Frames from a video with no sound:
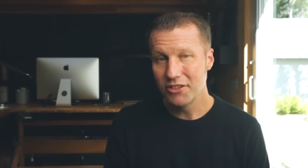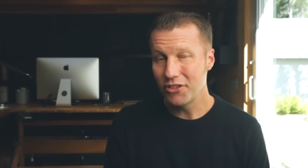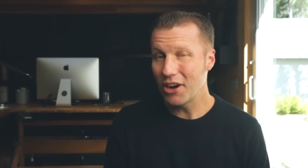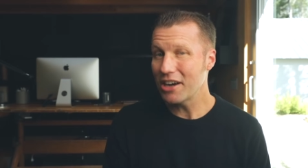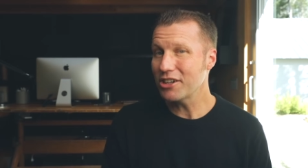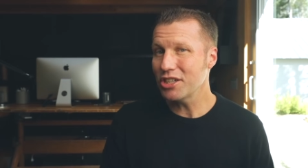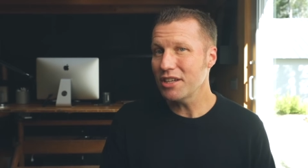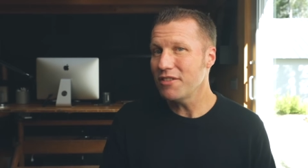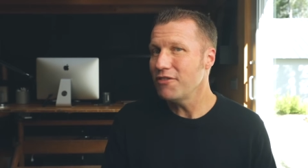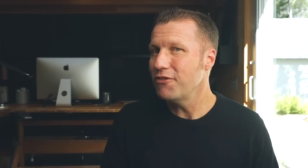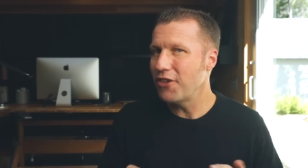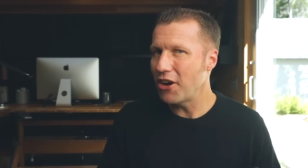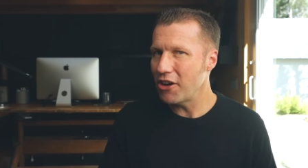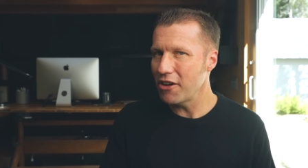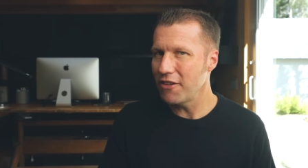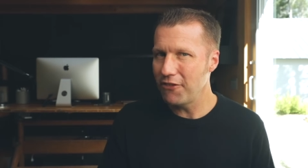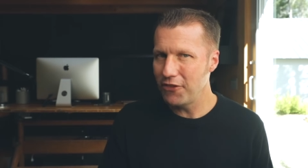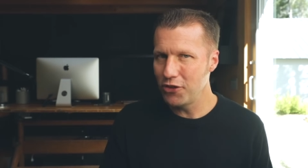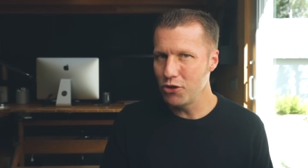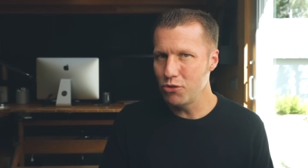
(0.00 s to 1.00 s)
There are actually
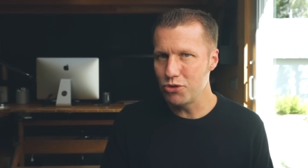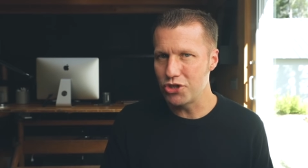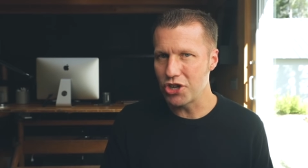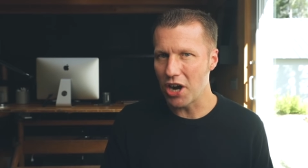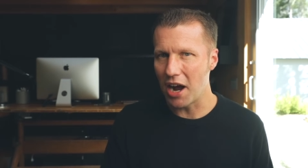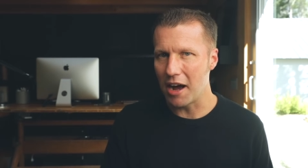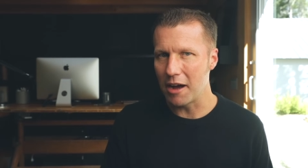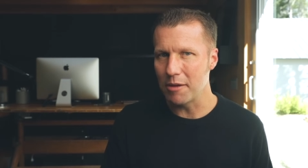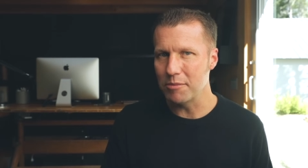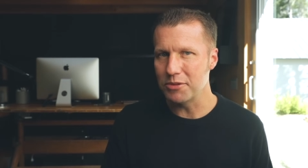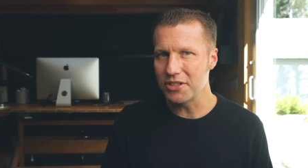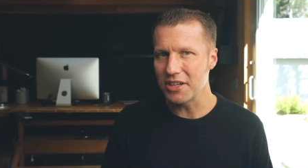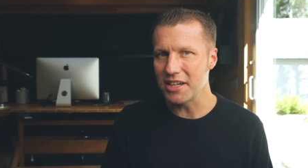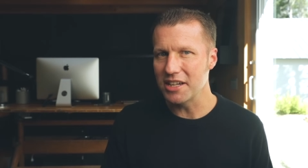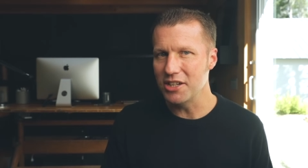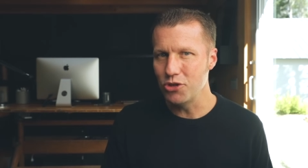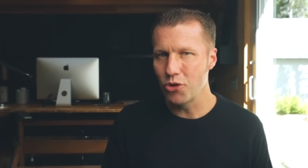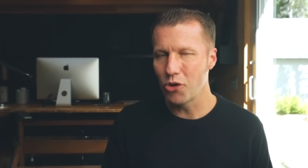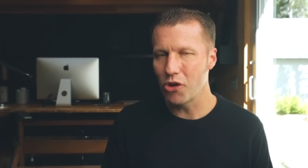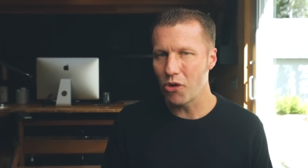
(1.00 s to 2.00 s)
very few jobs
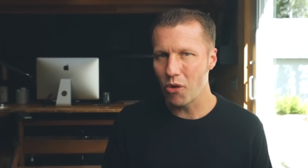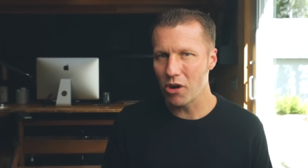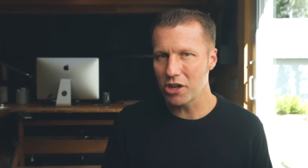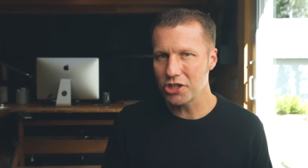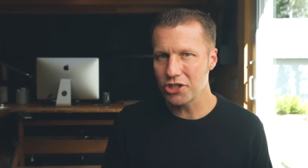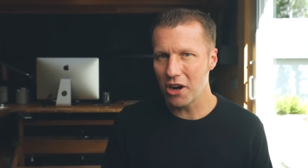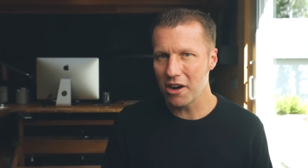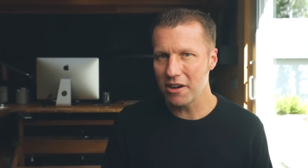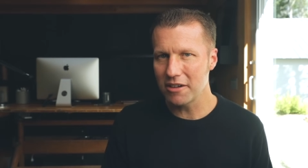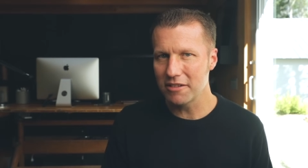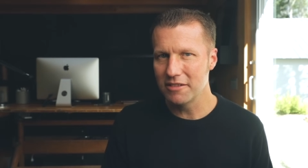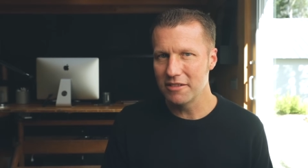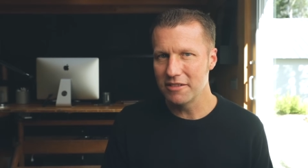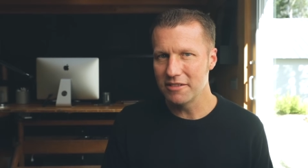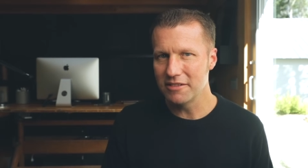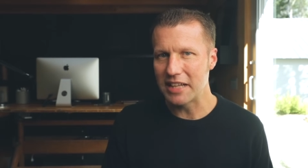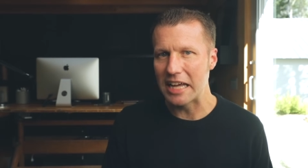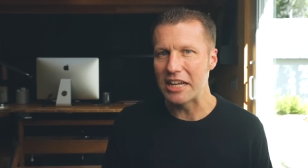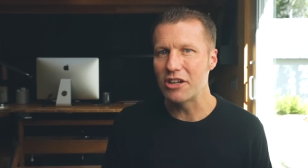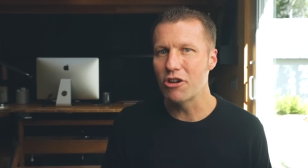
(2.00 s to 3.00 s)
in your org chart
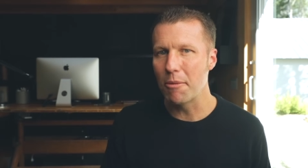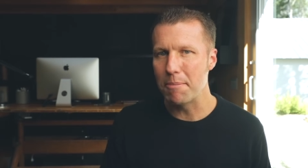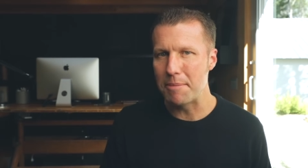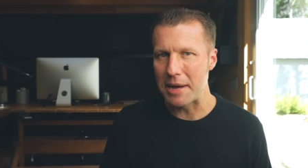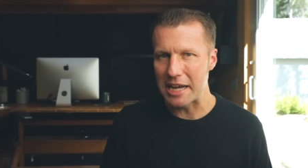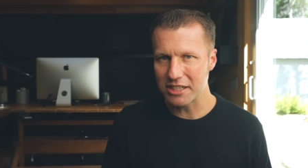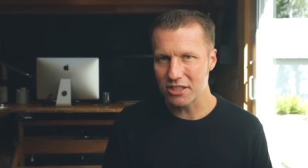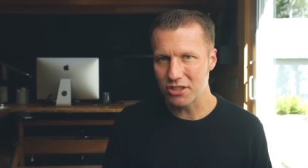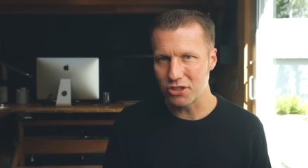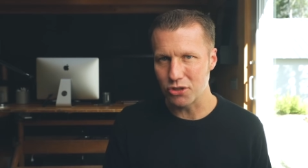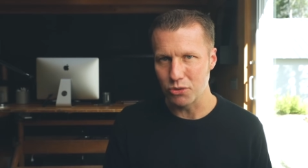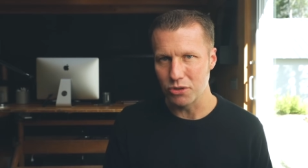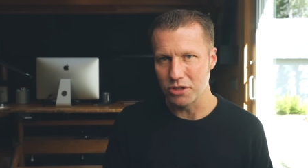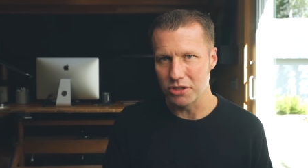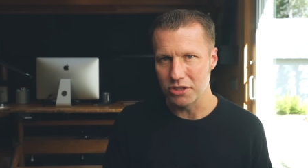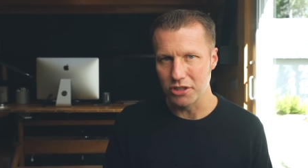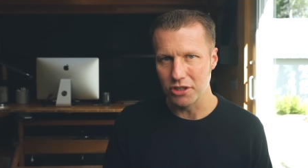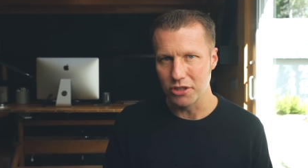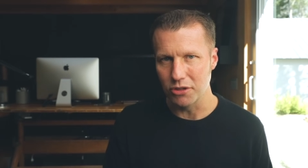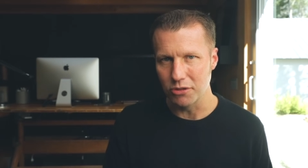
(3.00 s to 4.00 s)
that you're best suited
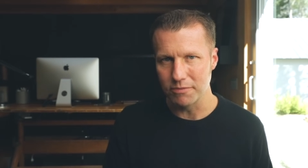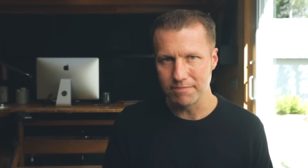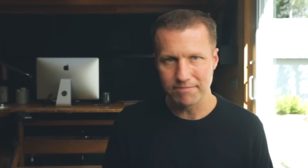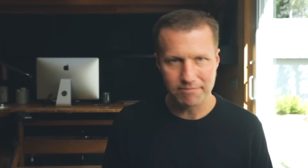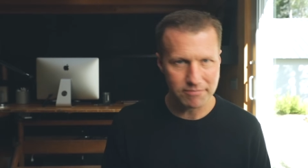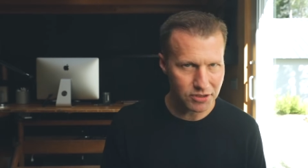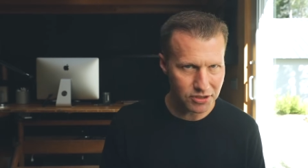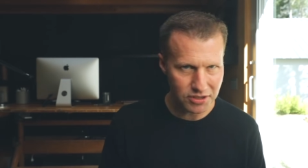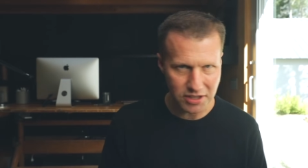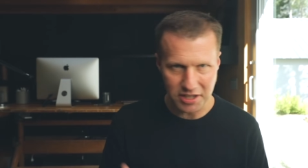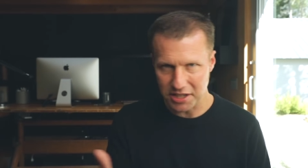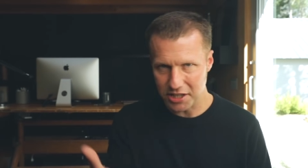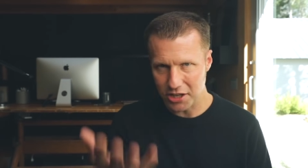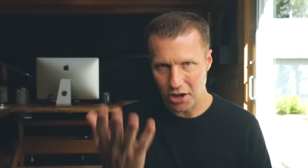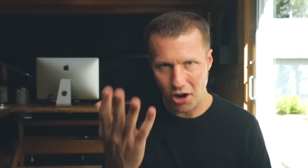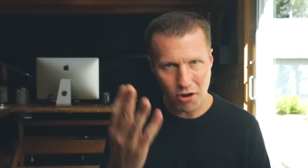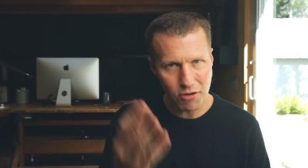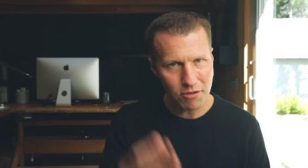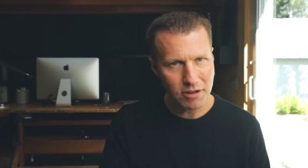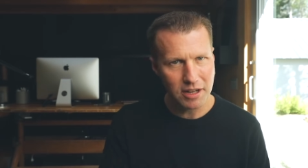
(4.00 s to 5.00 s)
to do.
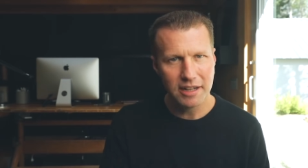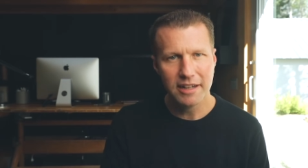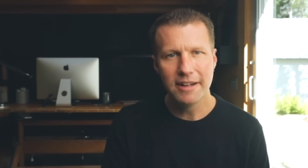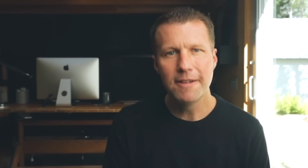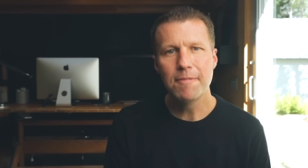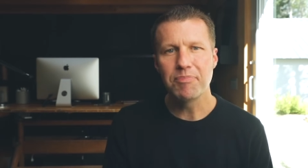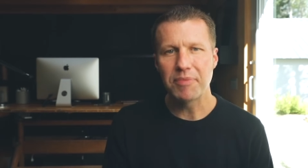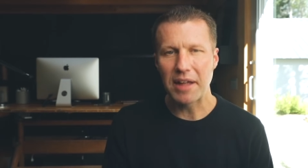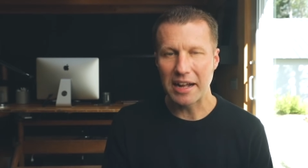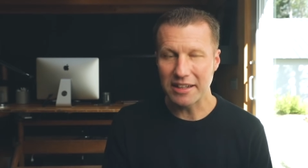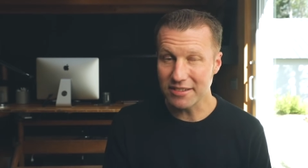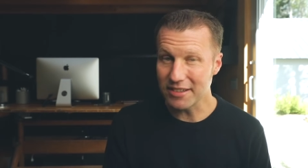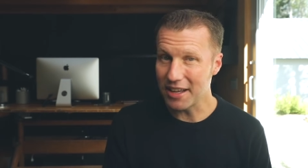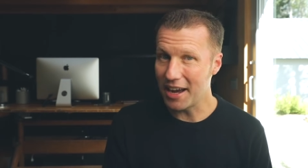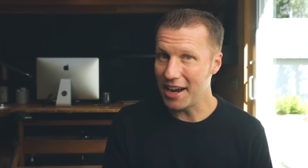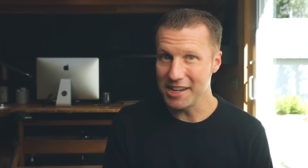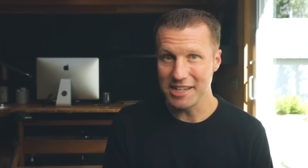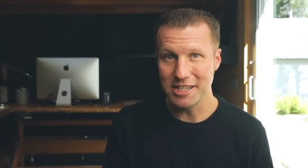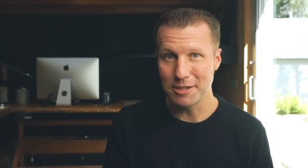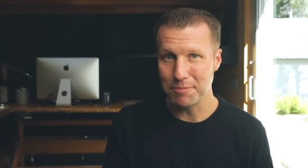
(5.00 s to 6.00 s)
CEO, that's the
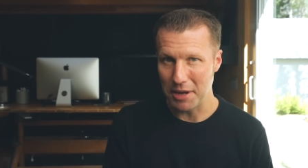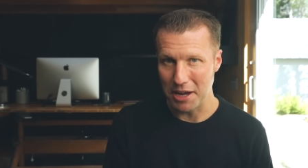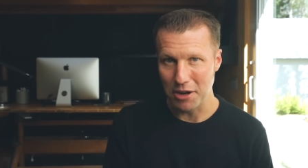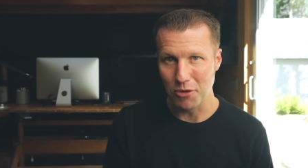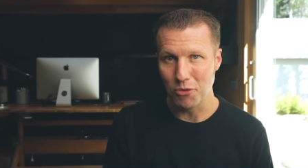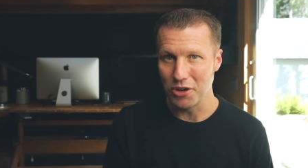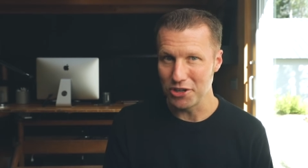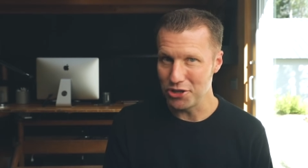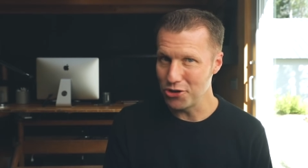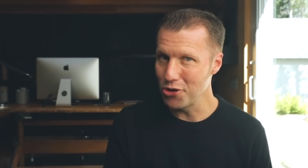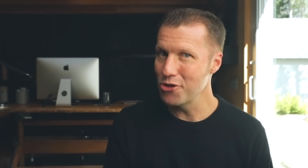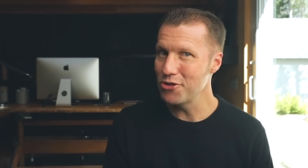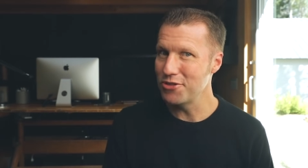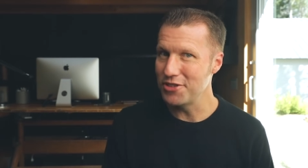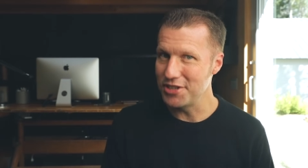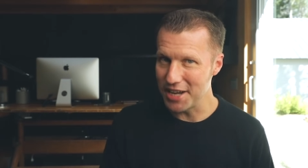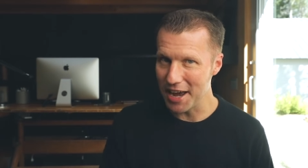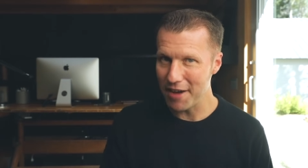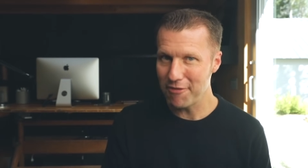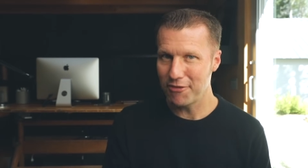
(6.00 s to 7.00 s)
highest paying one. You're
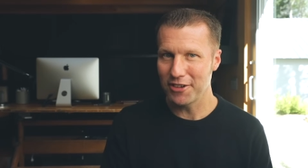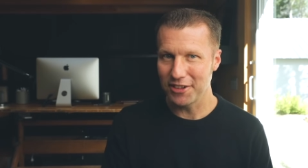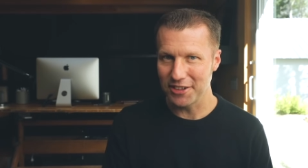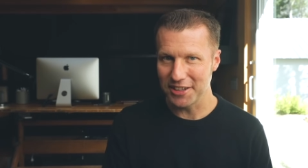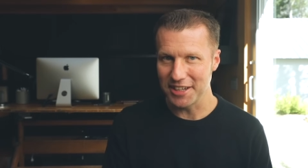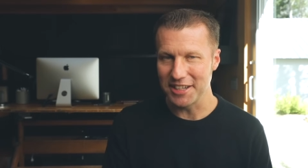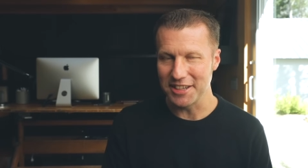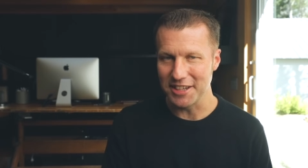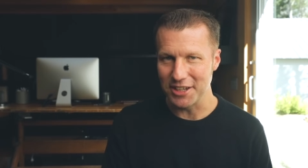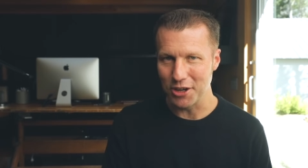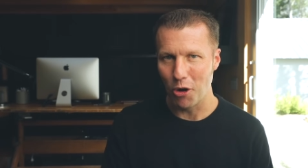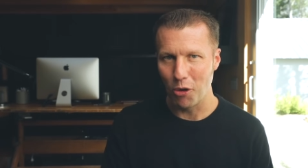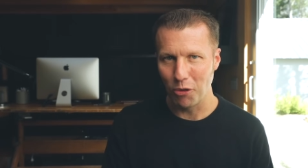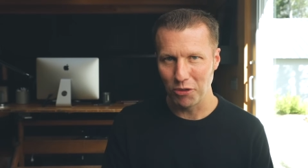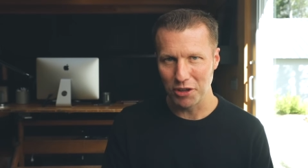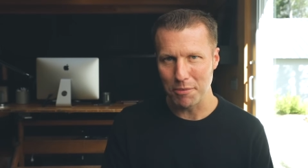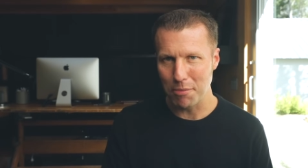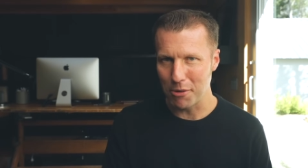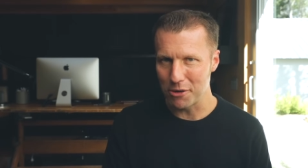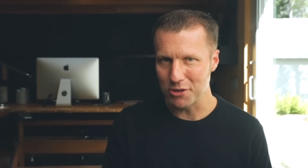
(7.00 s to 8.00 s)
definitely the
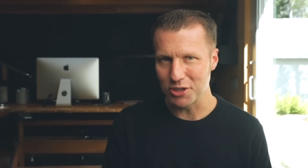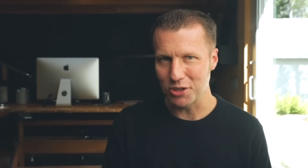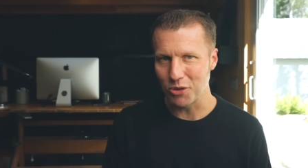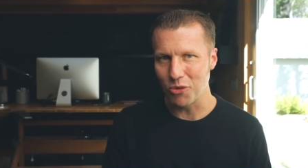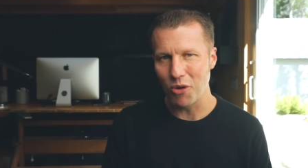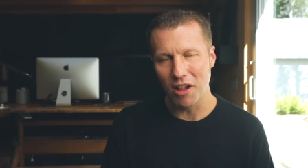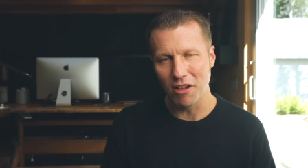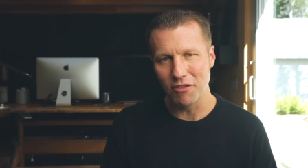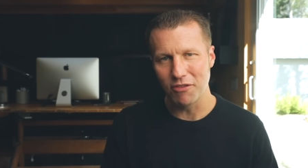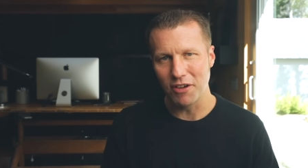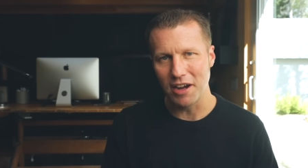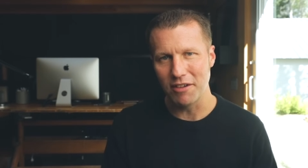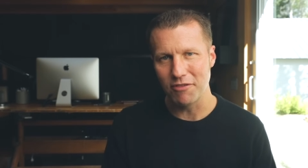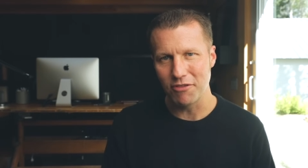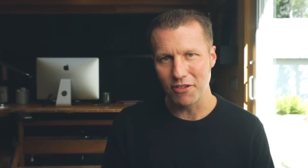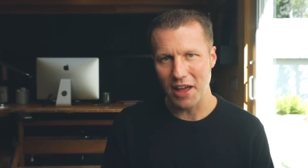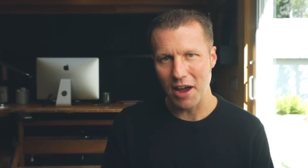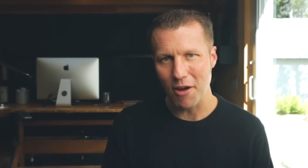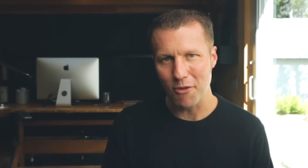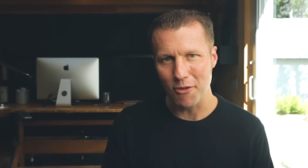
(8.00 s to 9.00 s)
only person qualified
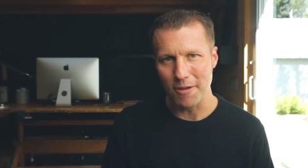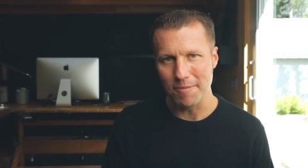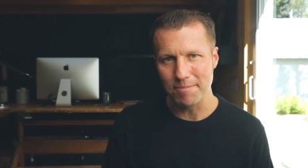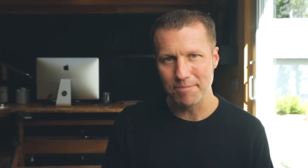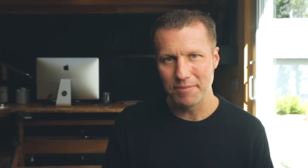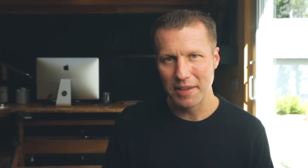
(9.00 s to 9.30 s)
for that one.